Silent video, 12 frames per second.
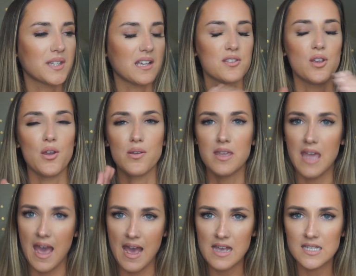So
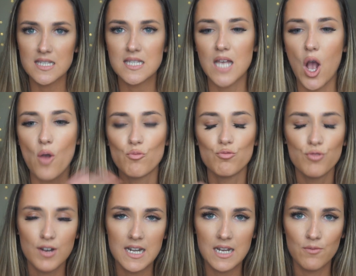yes,
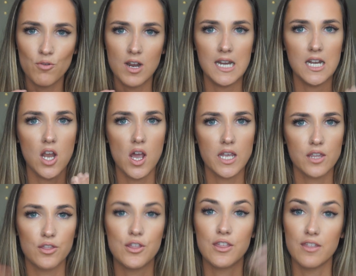really like
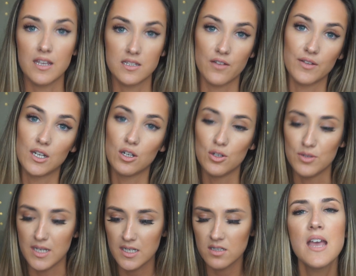the things I've
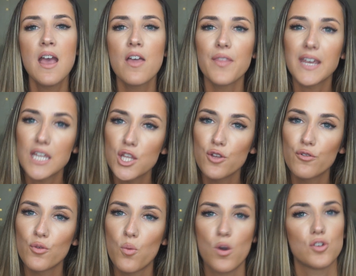included. Thank you
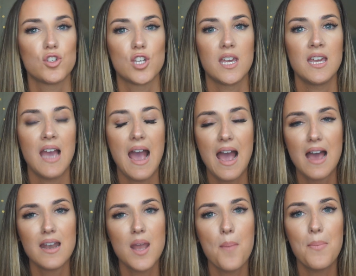for watching,
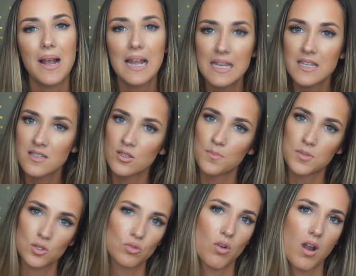and please
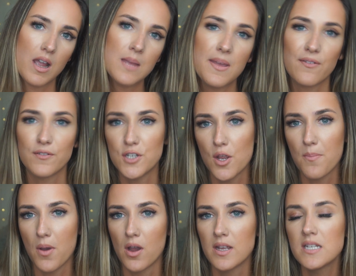subscribe if you don't
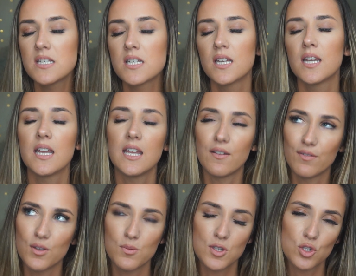mind,
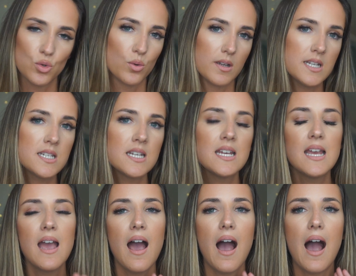if you enjoyed,
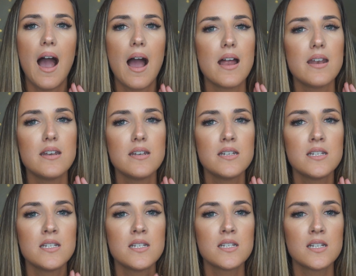
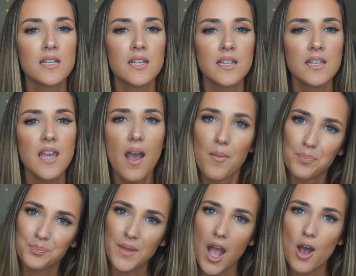and yeah,
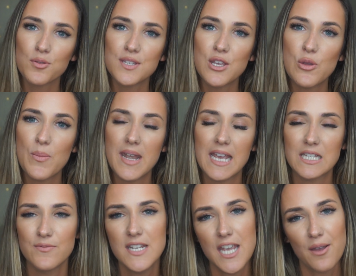I'll see you in my
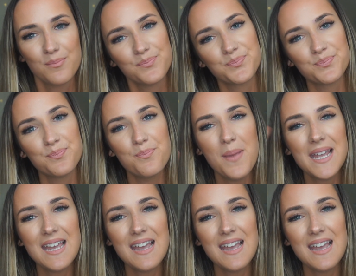next video. Bye